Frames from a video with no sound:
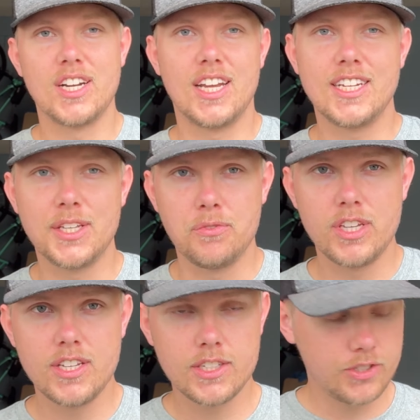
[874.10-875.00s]

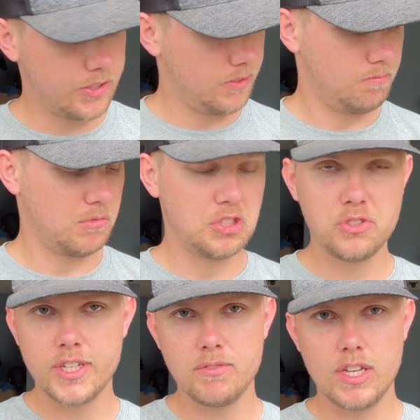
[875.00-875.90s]
ATVs,
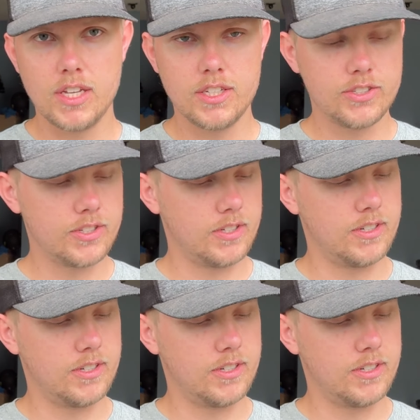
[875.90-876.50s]
UTVs,